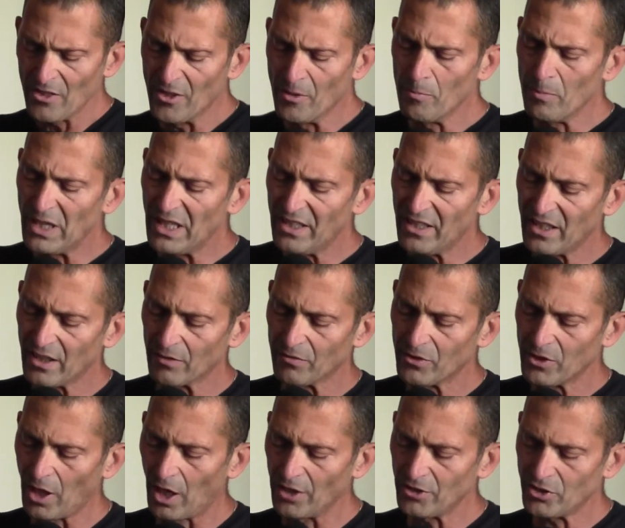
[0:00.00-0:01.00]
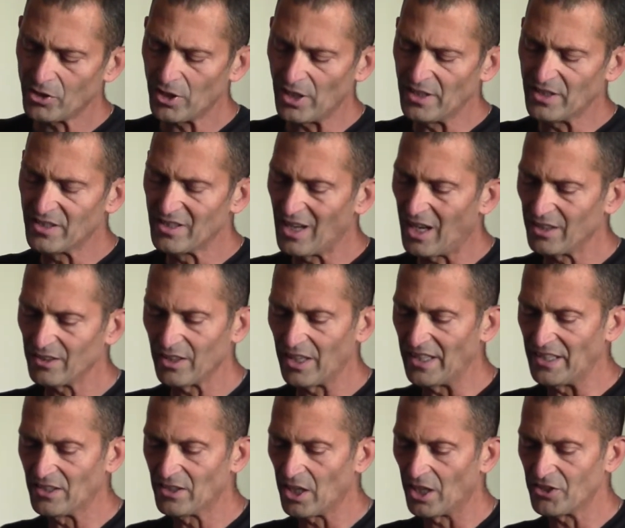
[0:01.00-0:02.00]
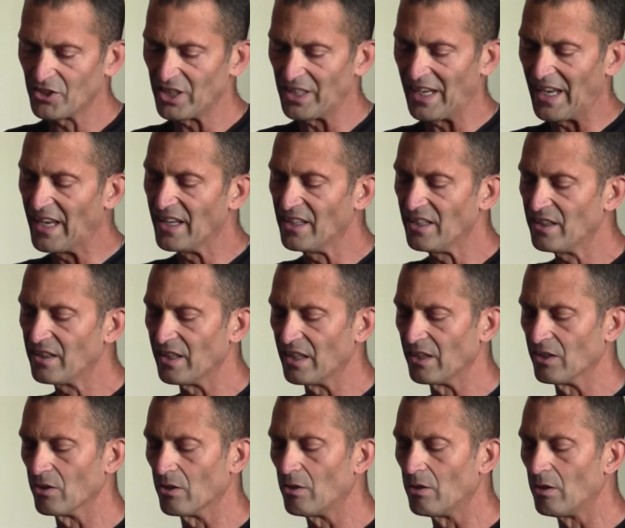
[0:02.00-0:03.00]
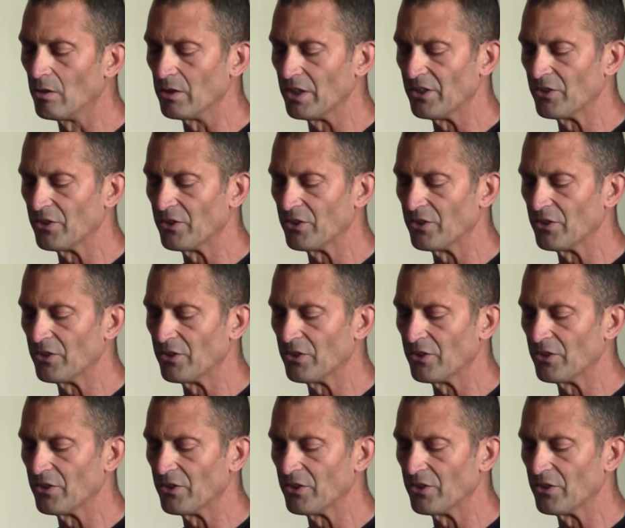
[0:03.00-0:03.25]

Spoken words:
The meaning of touch is not like touching anything at all.